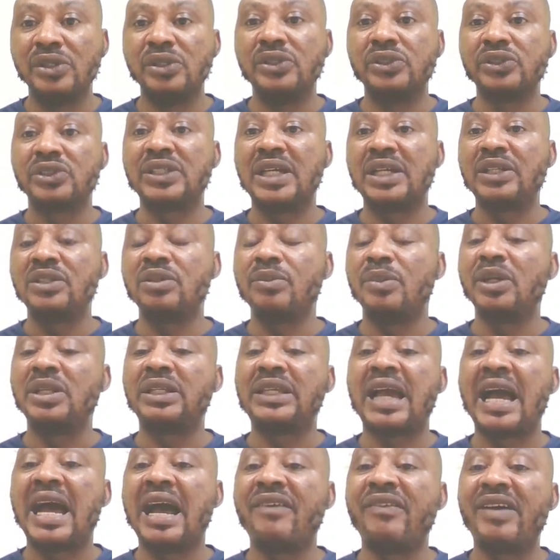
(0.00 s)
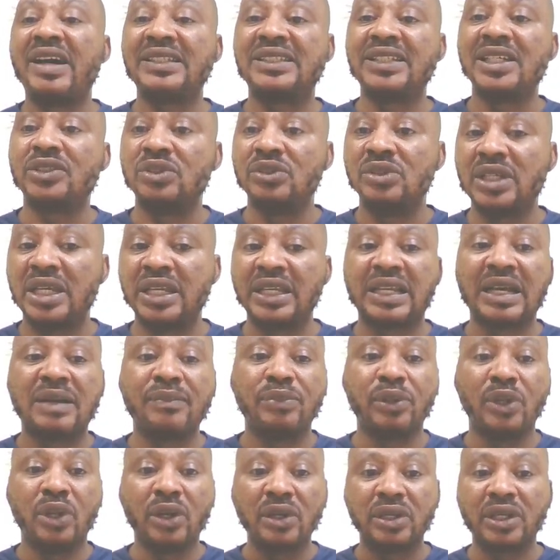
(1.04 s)
so that nobody can have access to them. You can
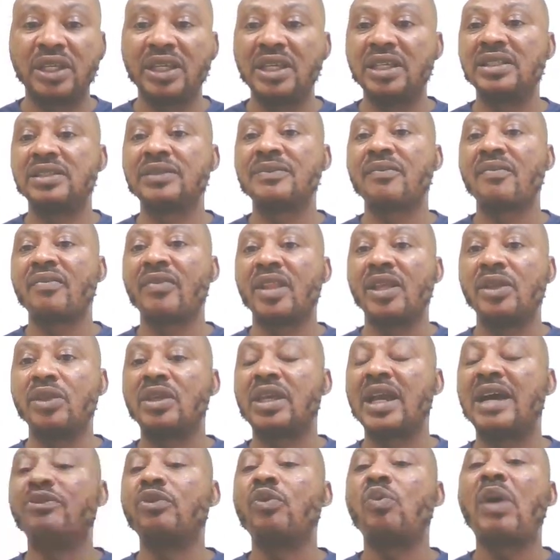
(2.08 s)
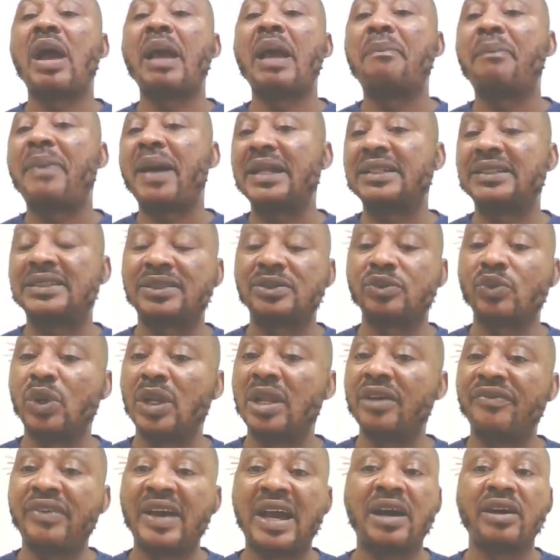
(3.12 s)
block it. You can wipe out
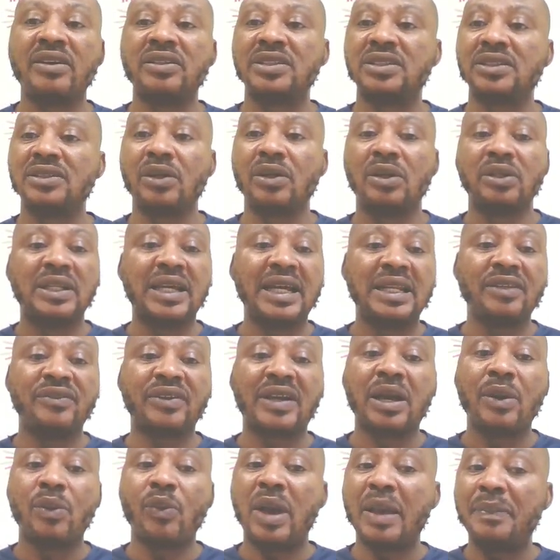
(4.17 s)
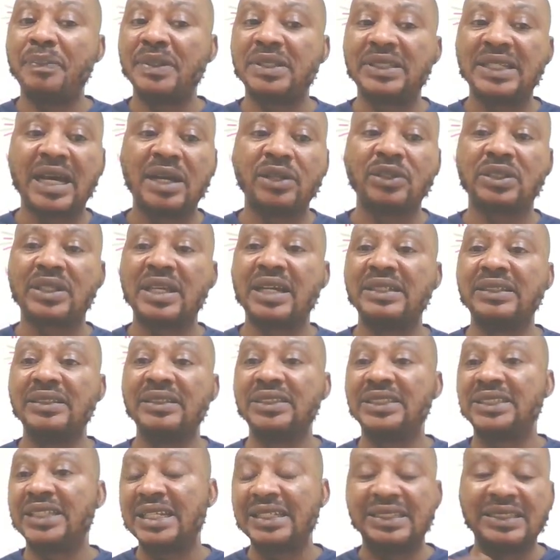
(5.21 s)
whatever is on that. You can wipe it out. You can reset the